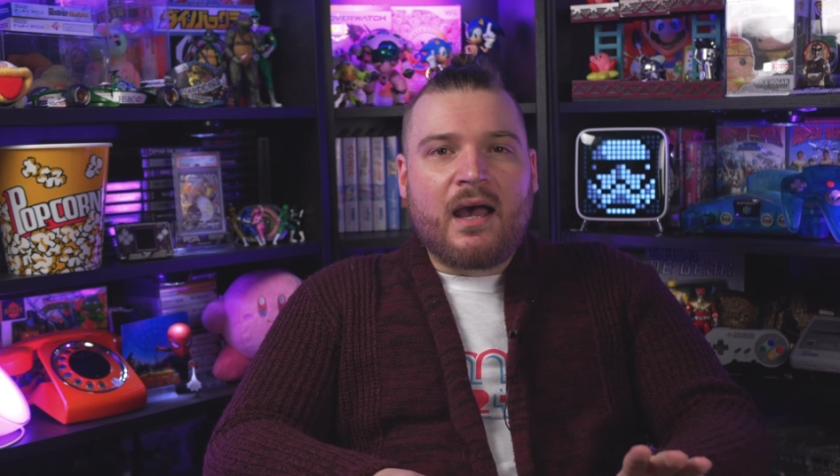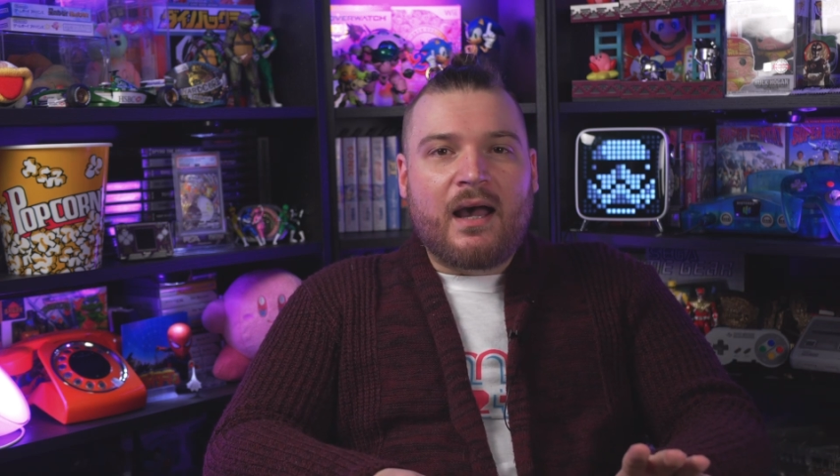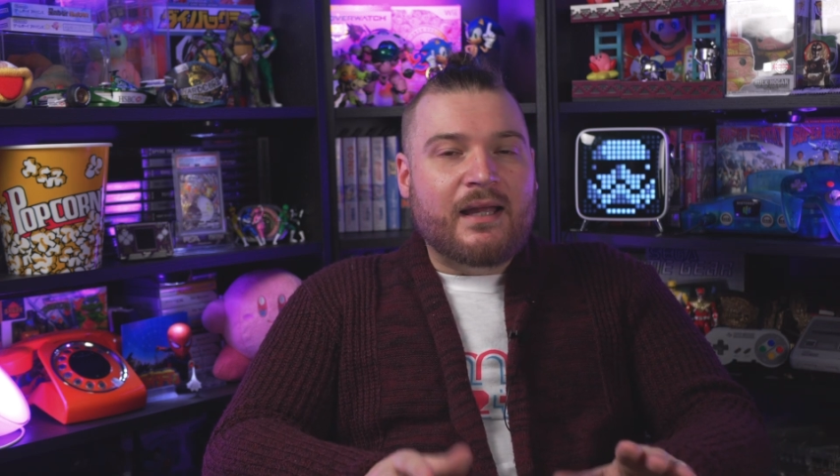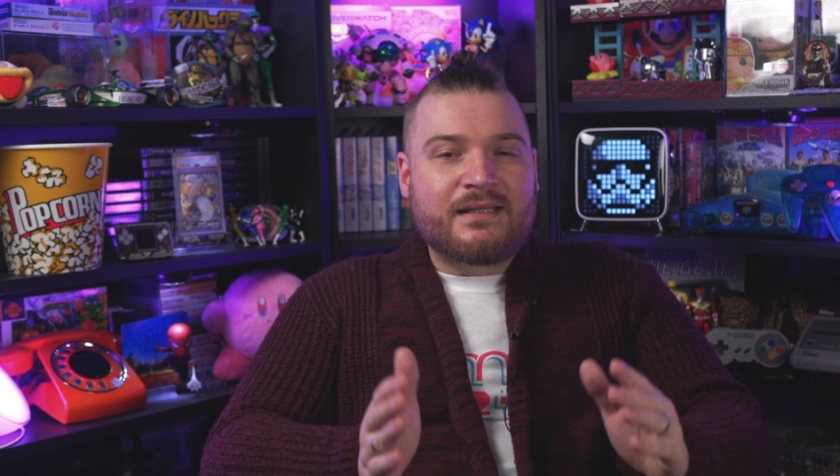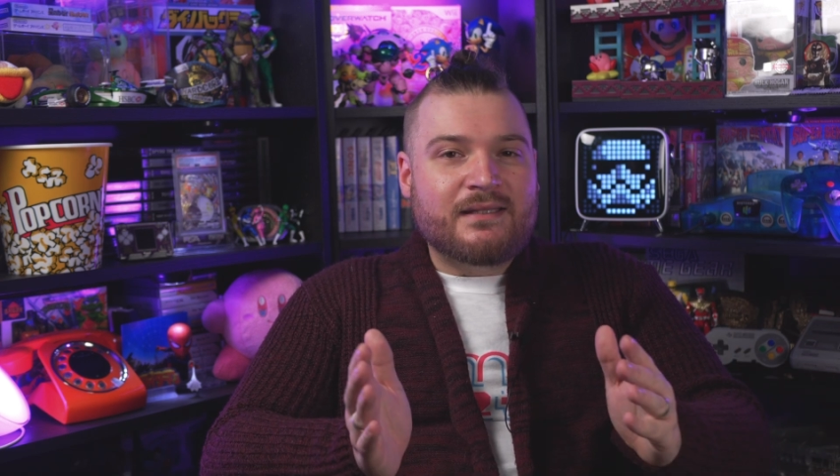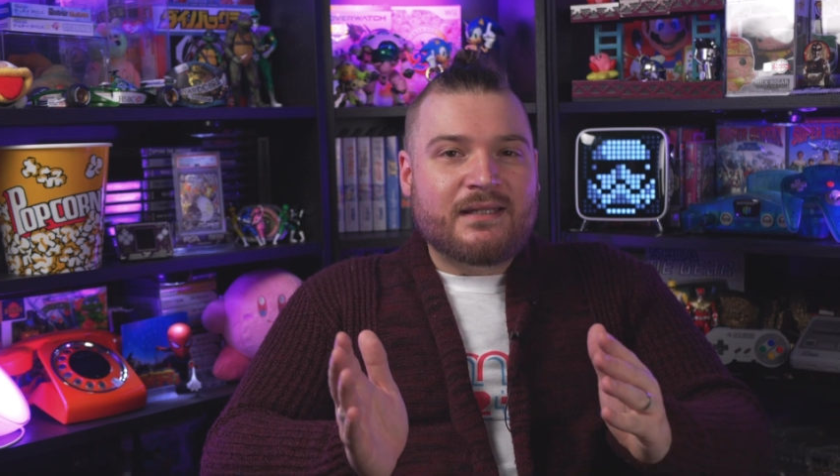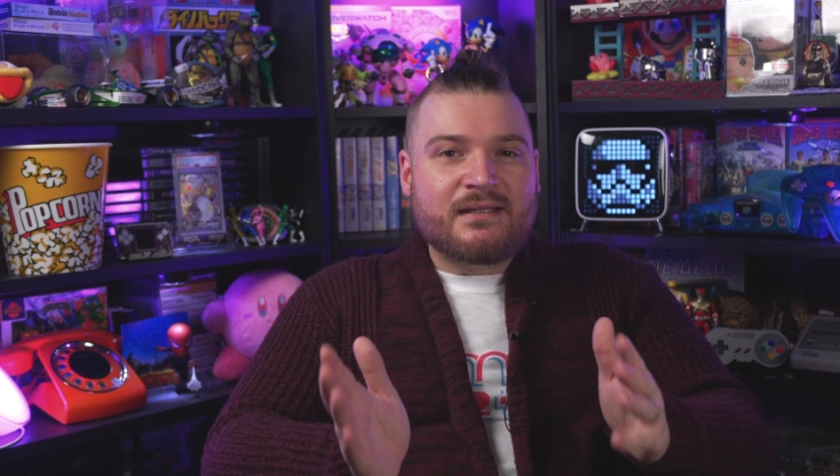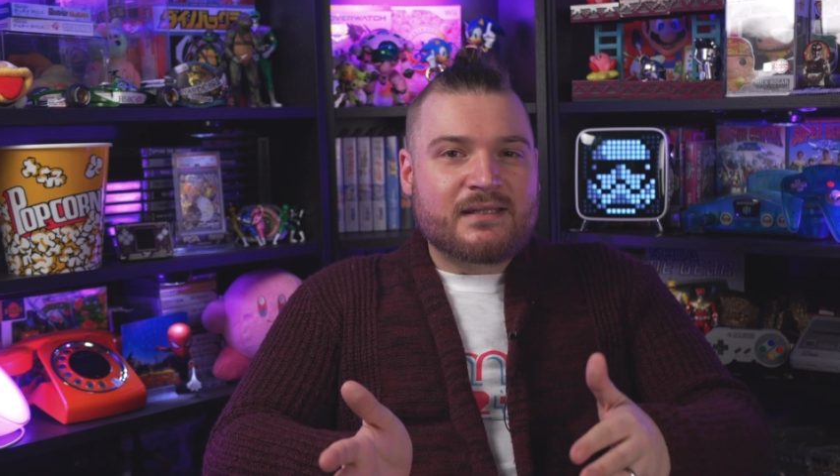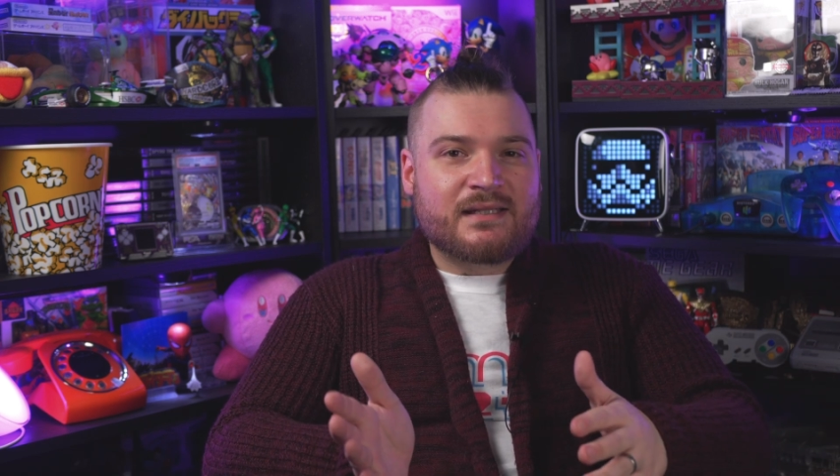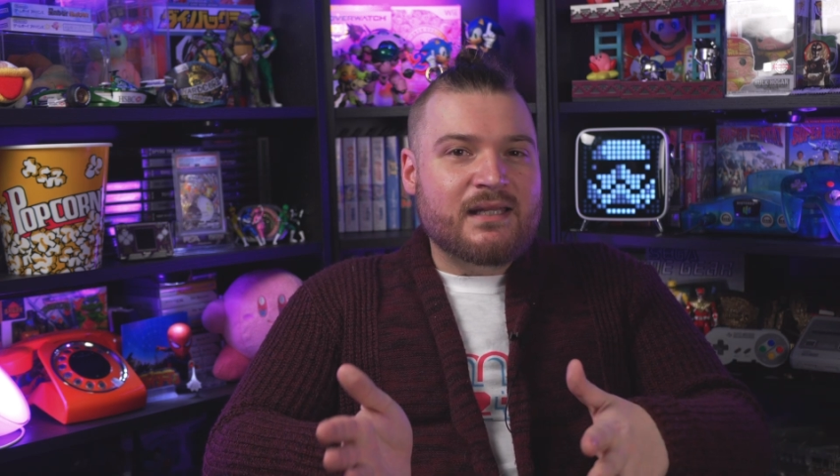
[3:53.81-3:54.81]
I
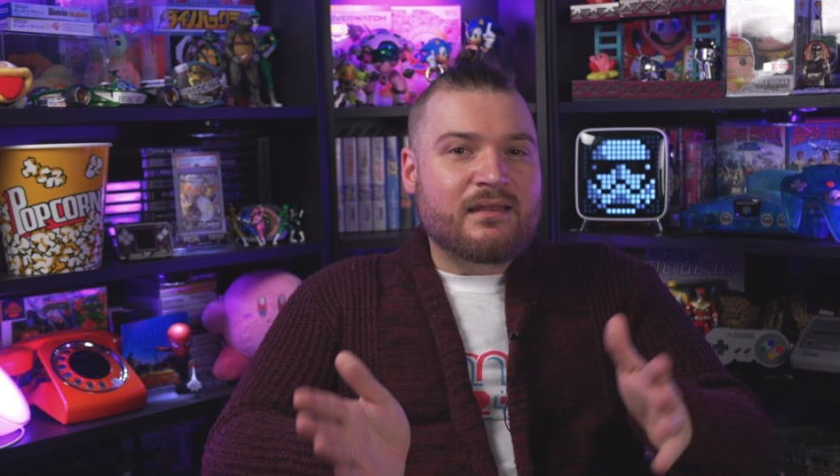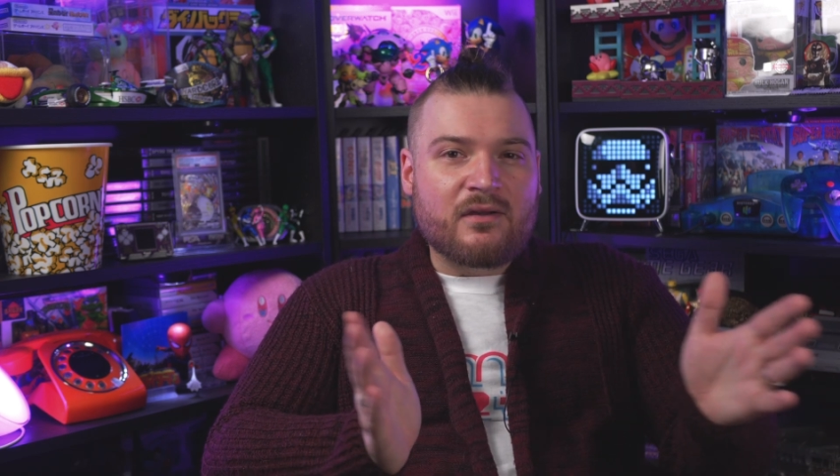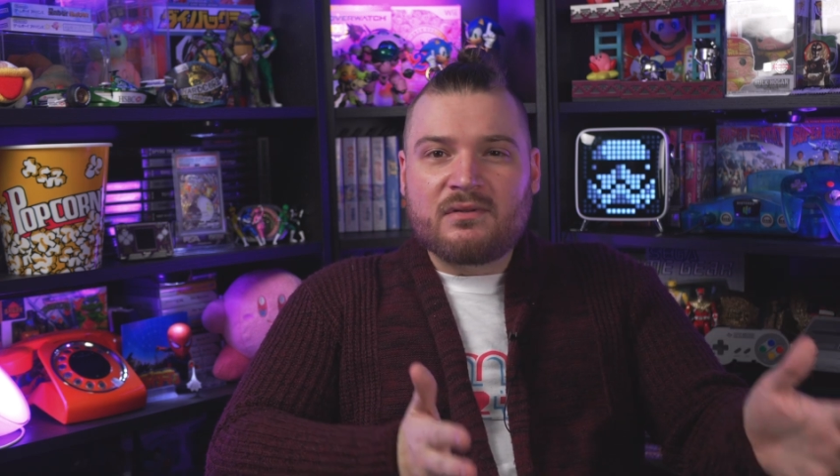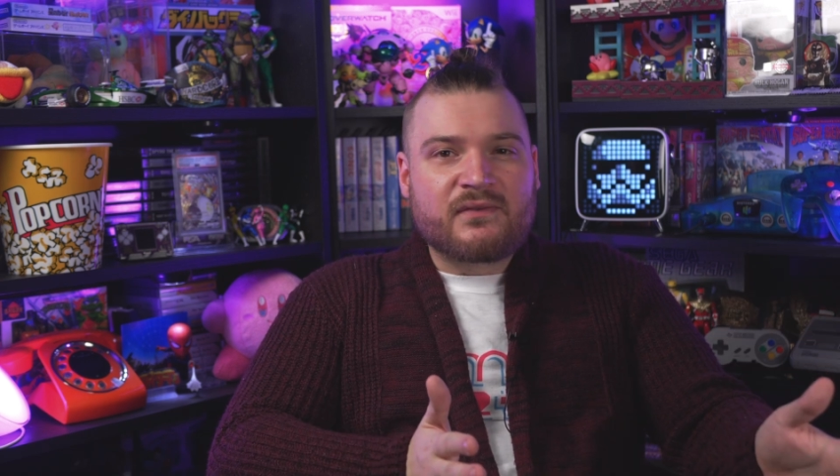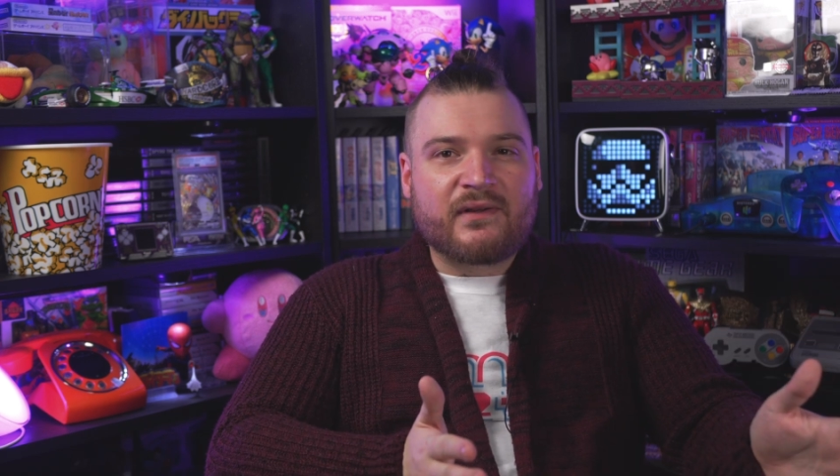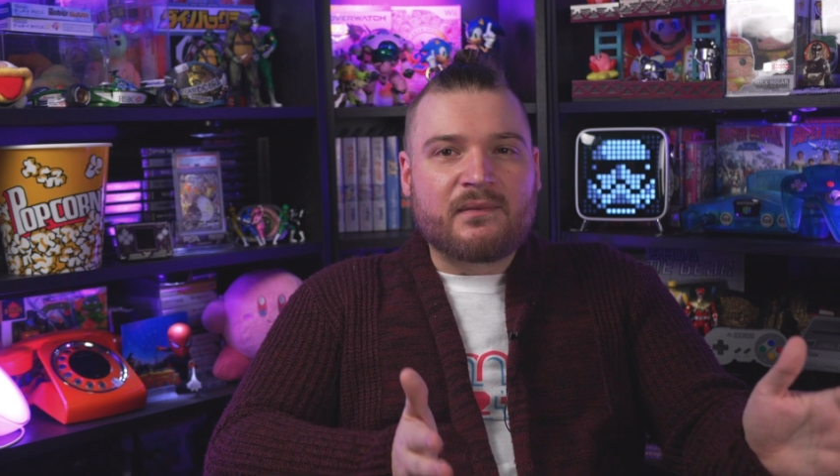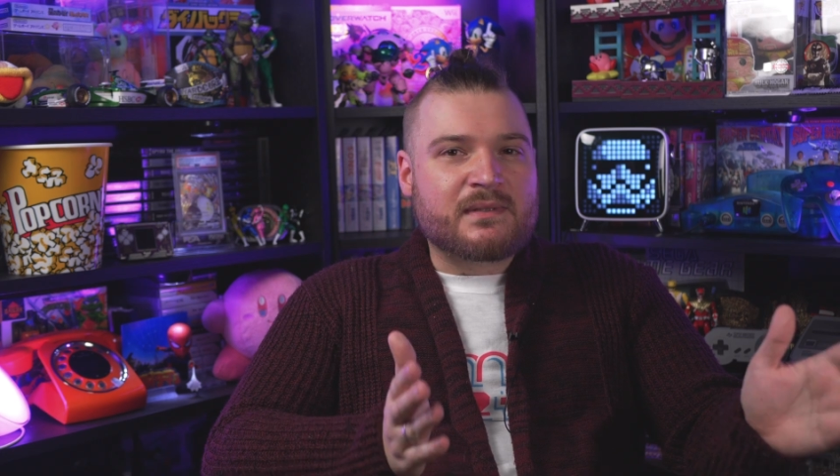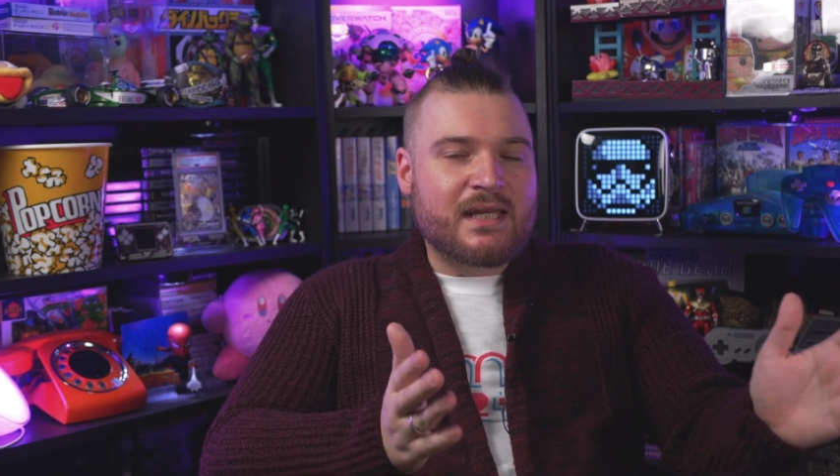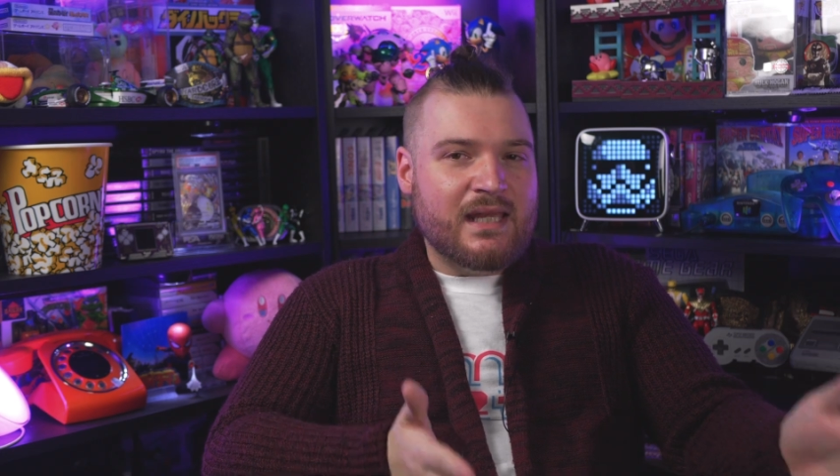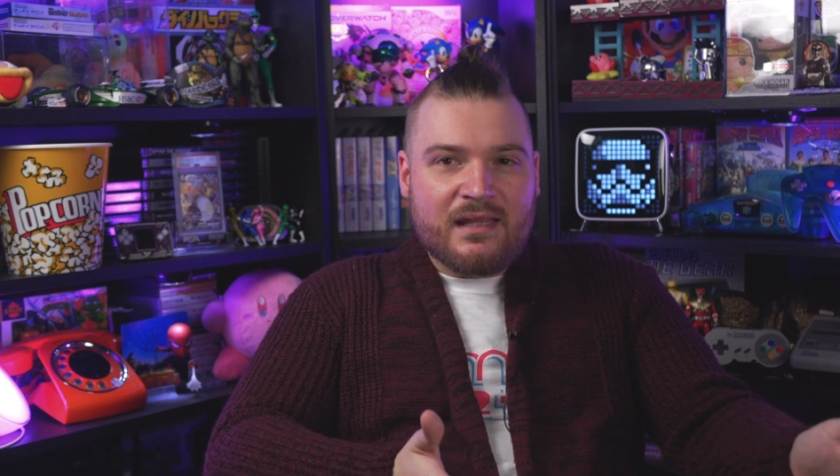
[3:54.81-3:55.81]
didn't see those
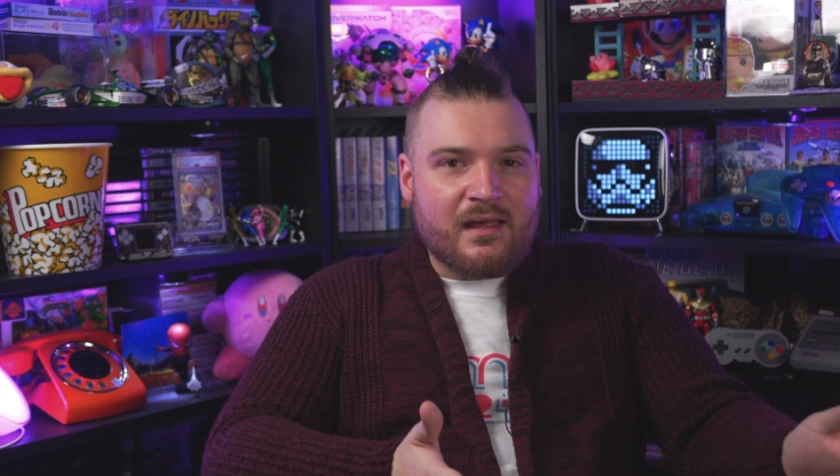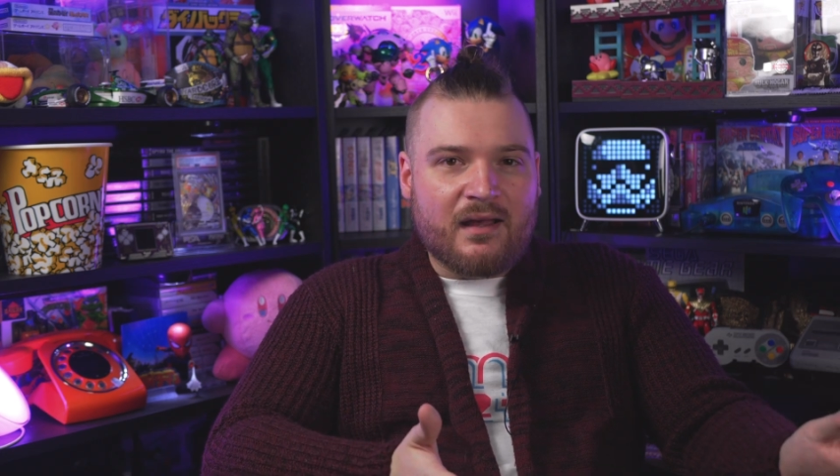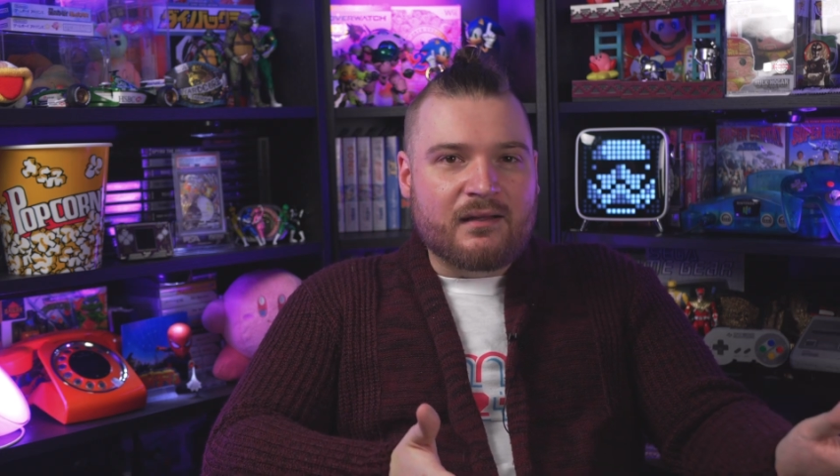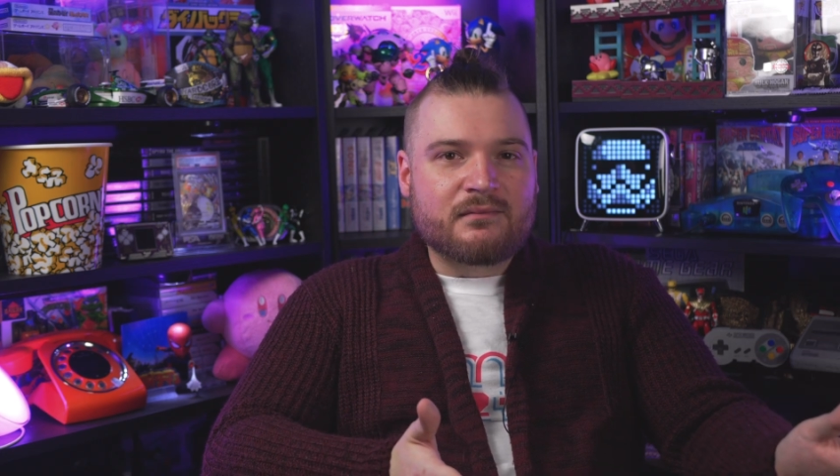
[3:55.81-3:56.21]
films either,